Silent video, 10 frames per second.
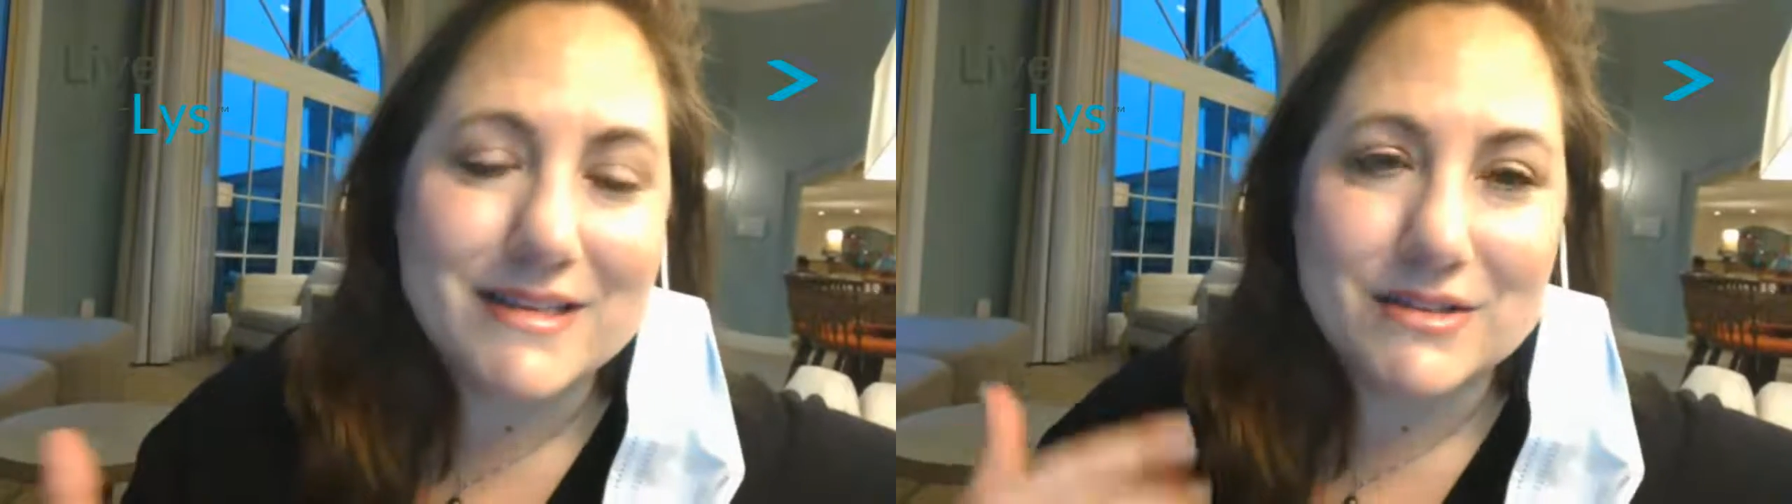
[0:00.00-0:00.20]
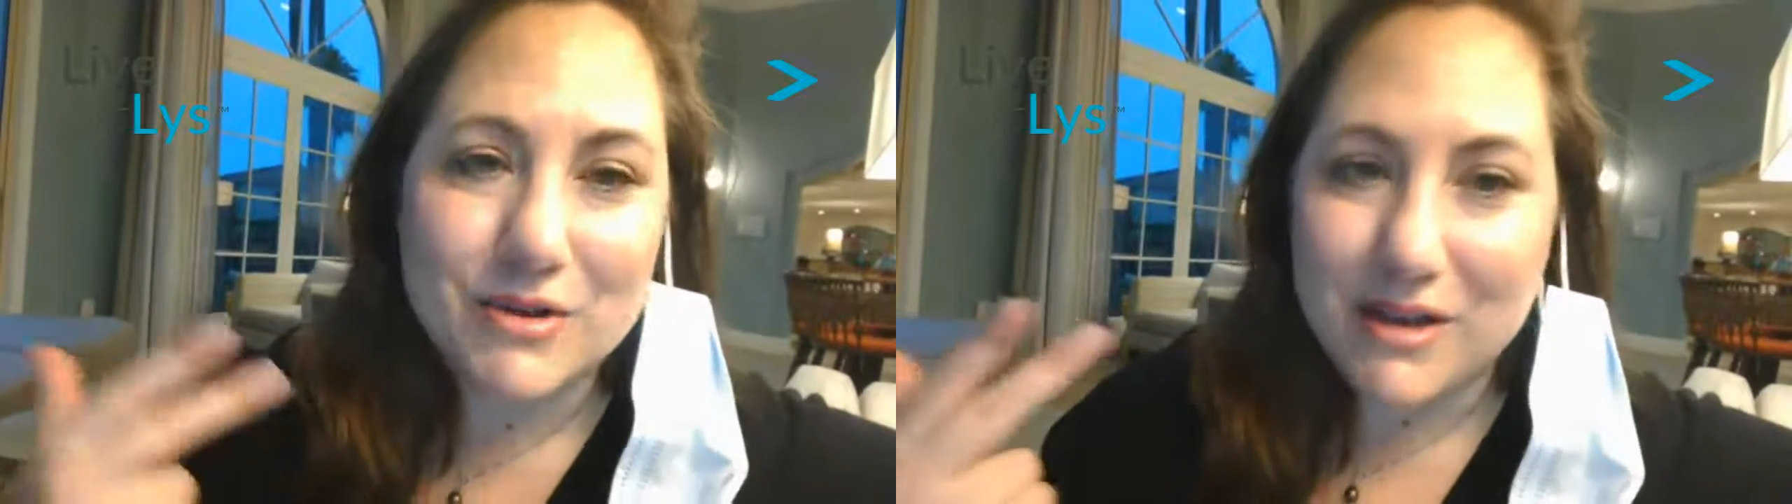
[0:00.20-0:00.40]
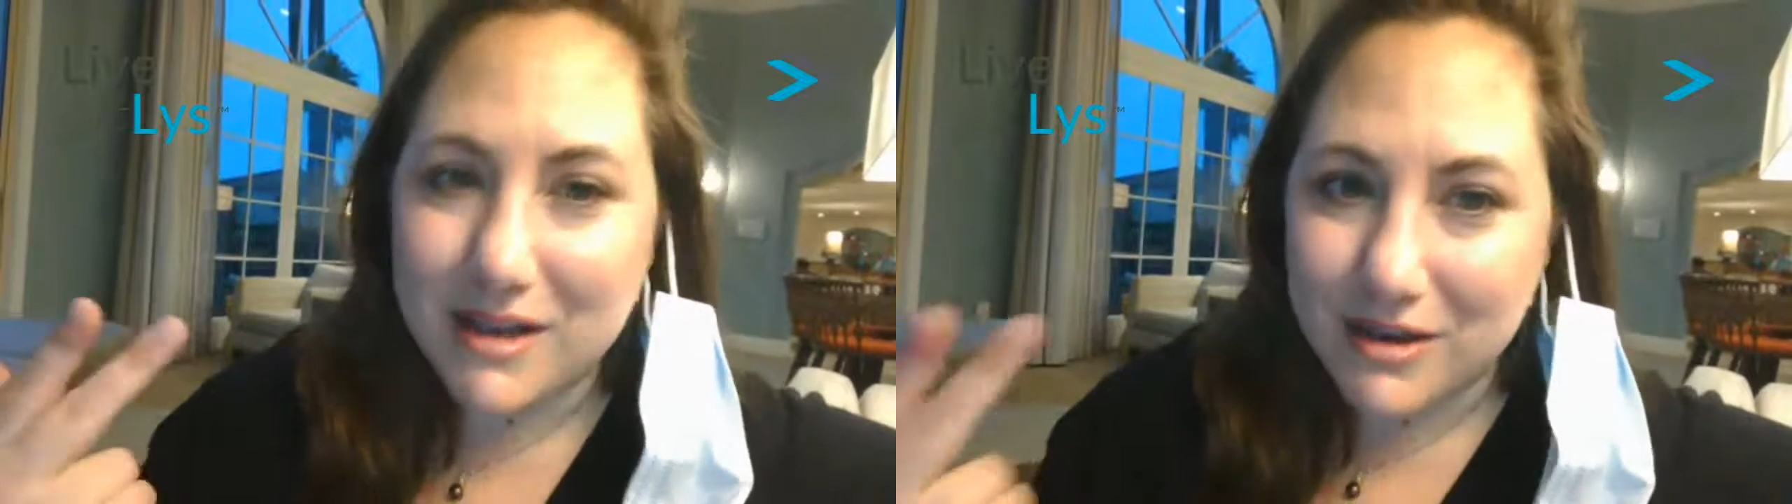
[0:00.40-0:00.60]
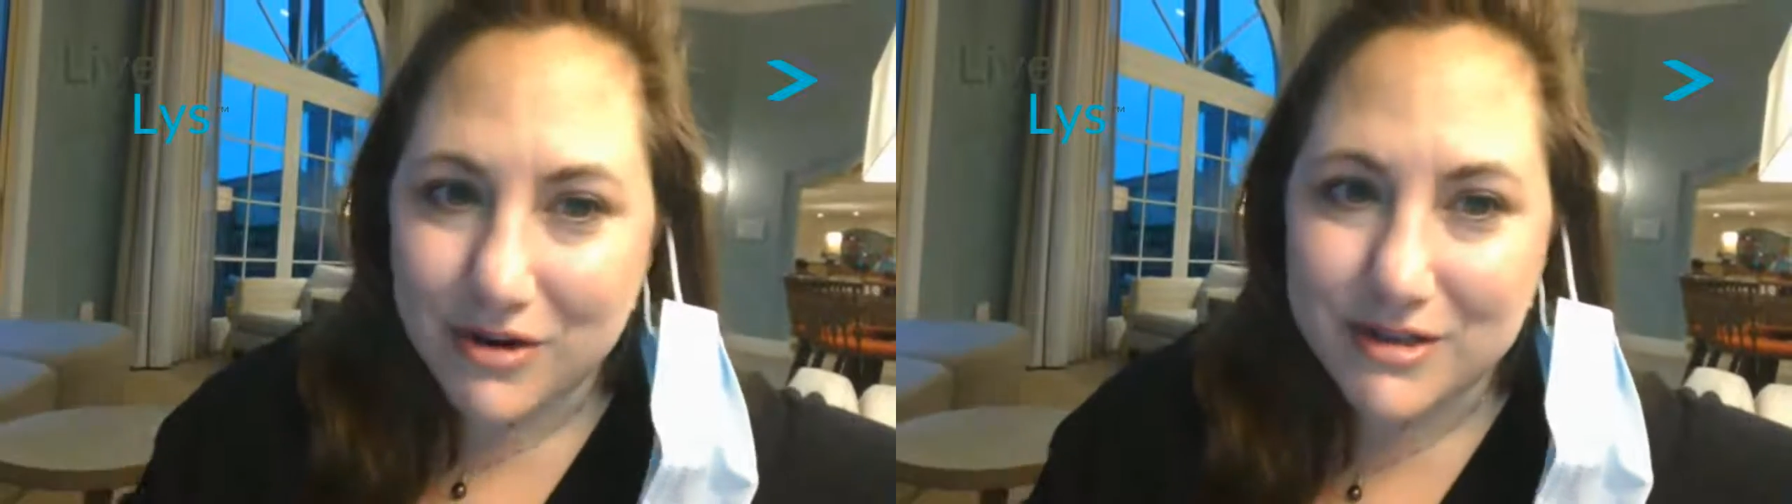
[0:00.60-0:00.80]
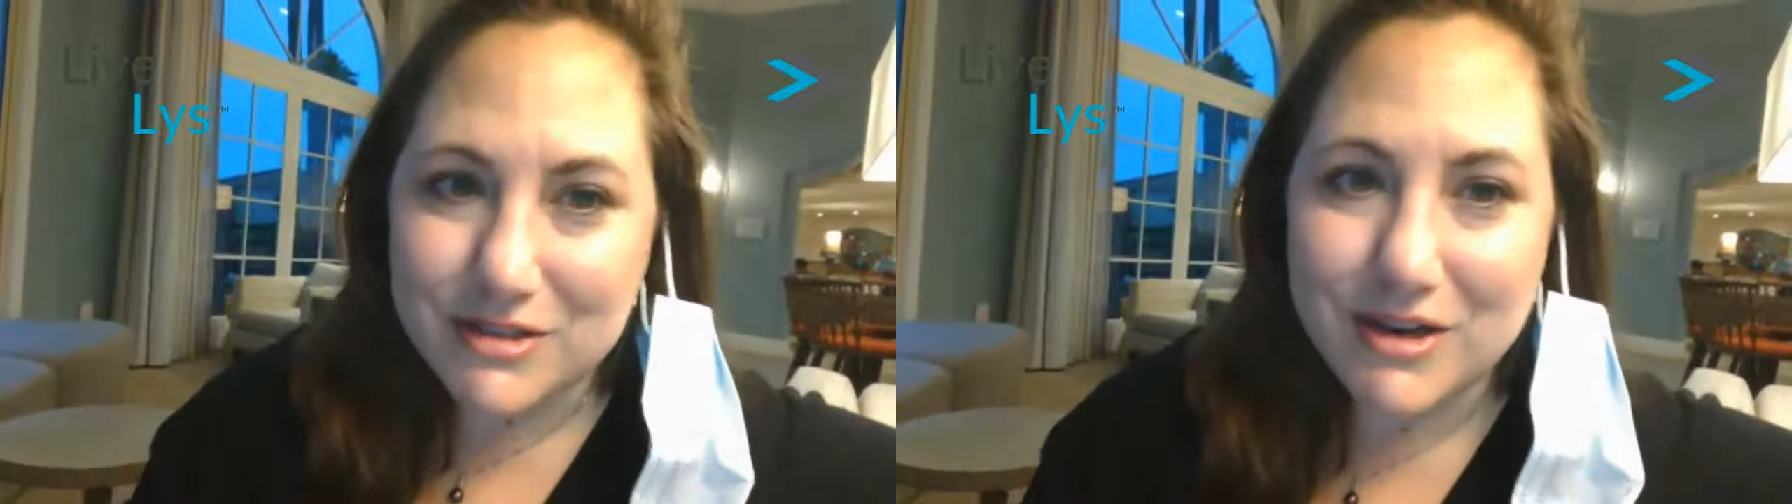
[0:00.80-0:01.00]
It's going to
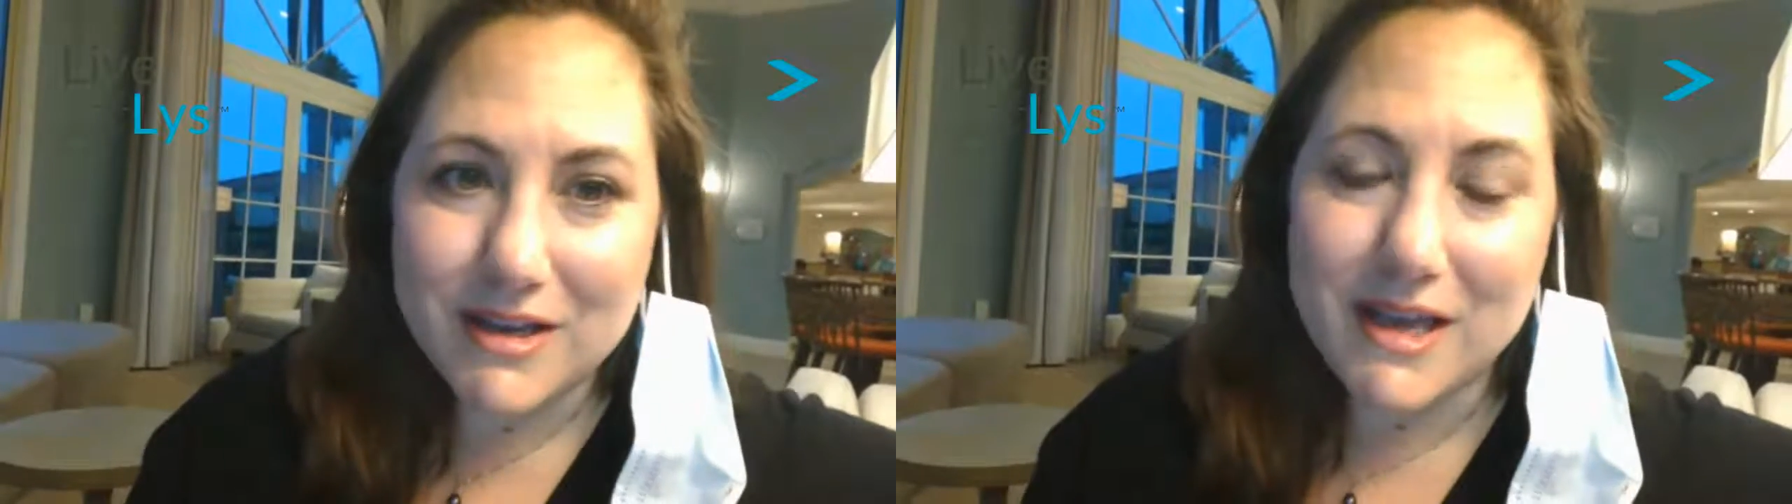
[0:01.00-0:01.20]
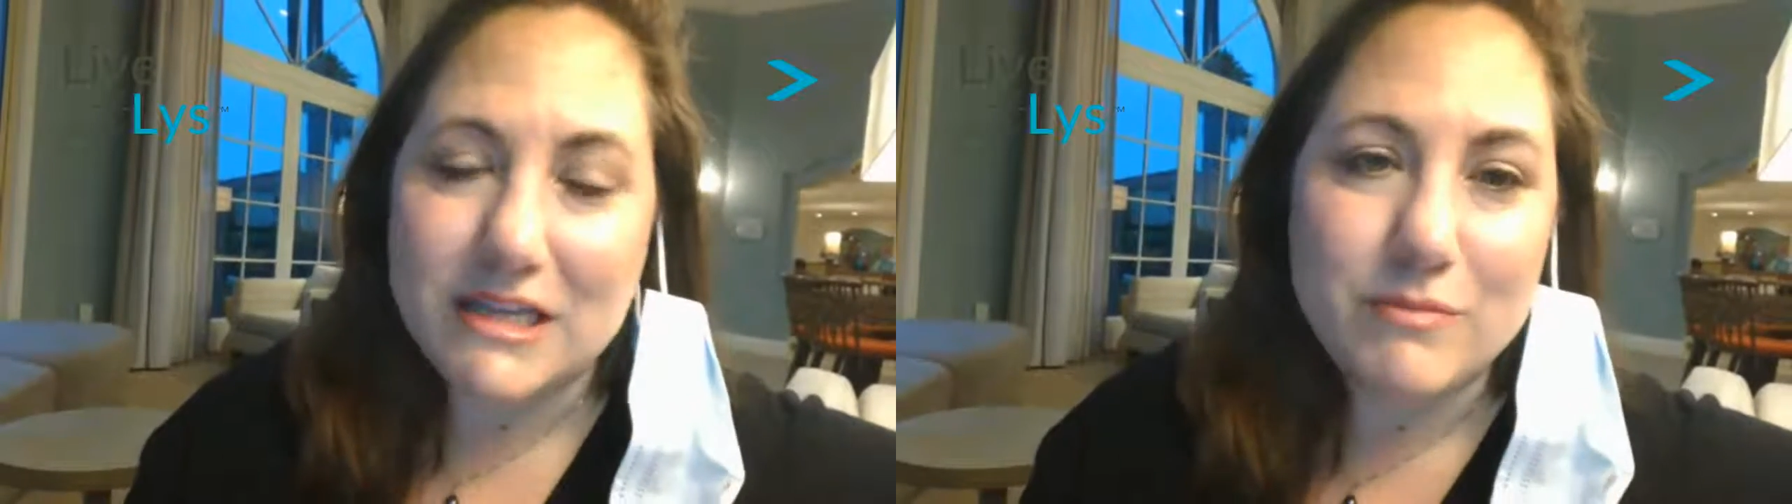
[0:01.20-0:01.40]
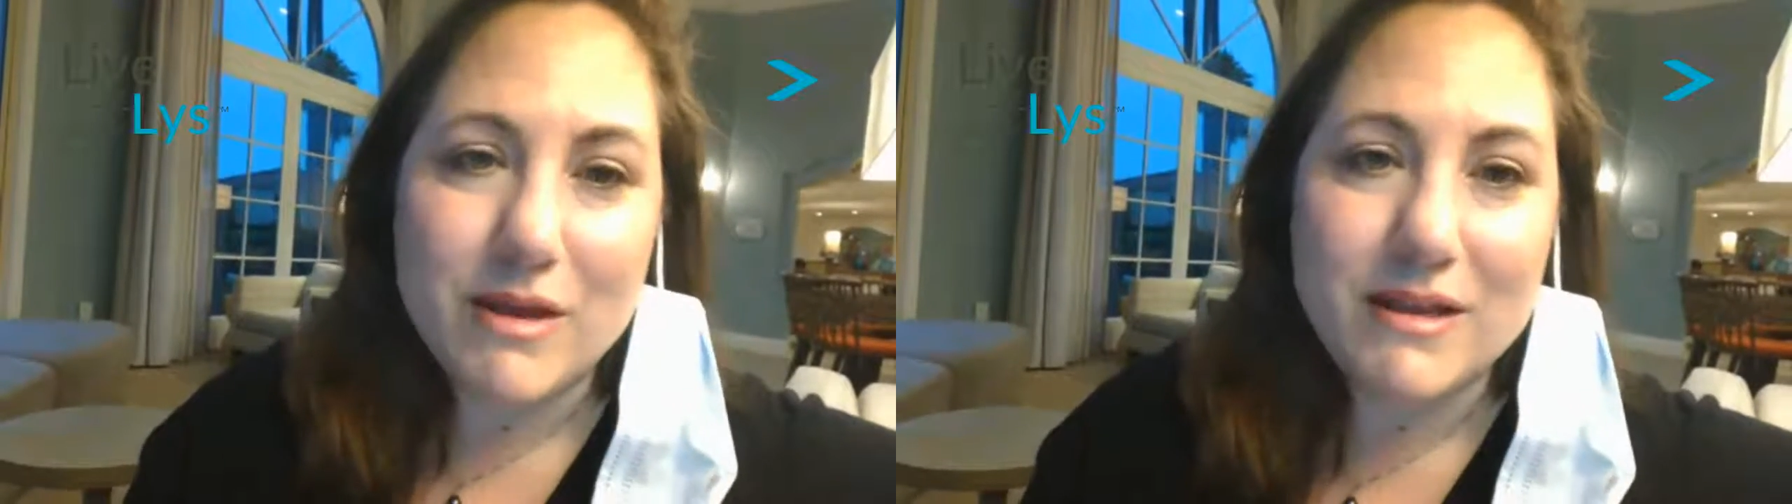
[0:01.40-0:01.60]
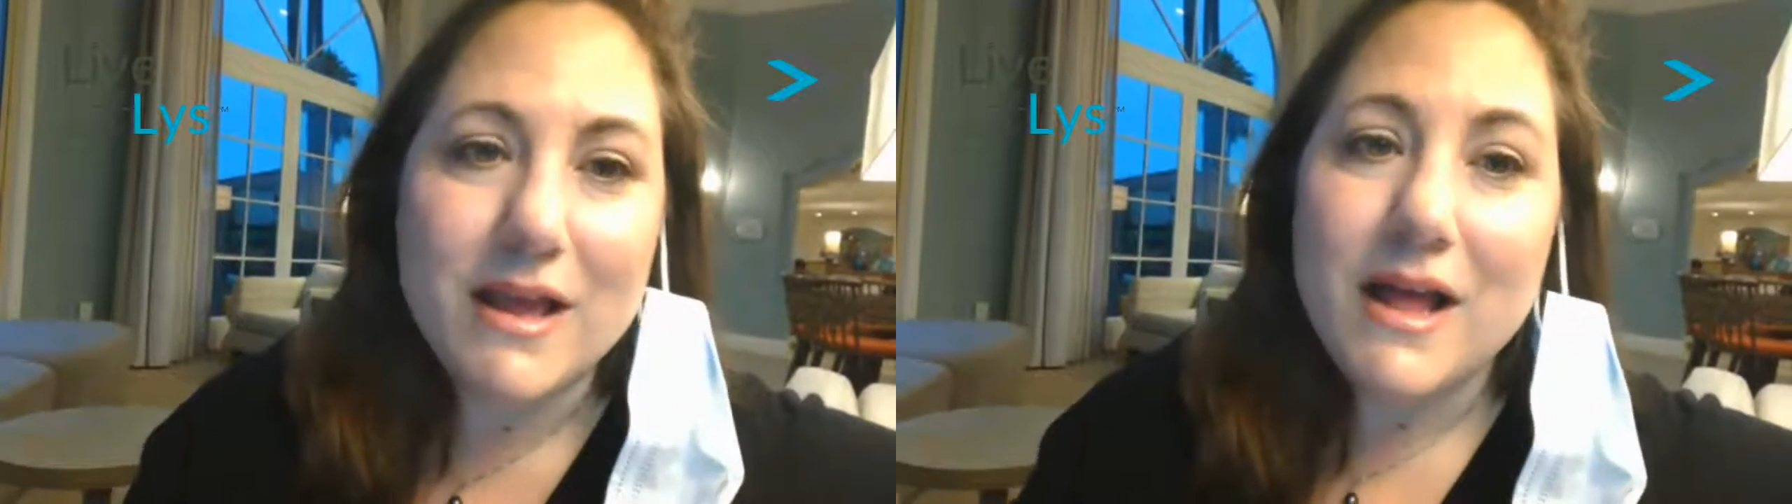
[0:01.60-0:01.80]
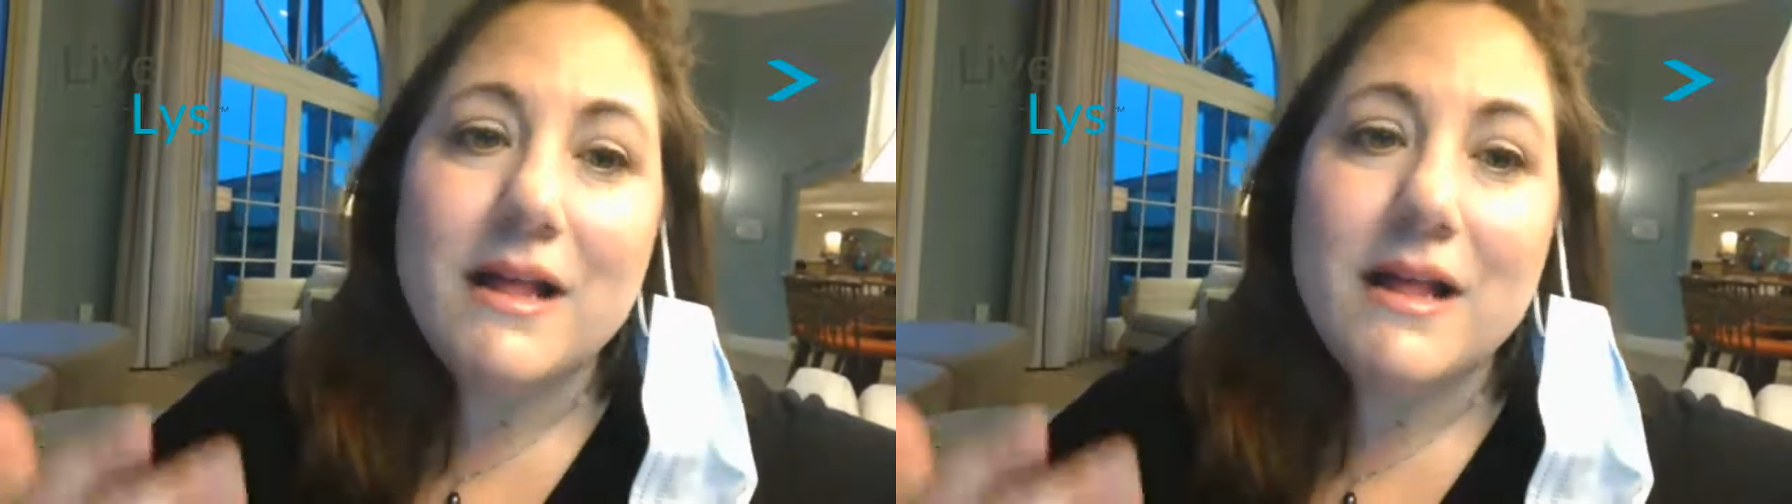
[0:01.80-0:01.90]
increase your engagement,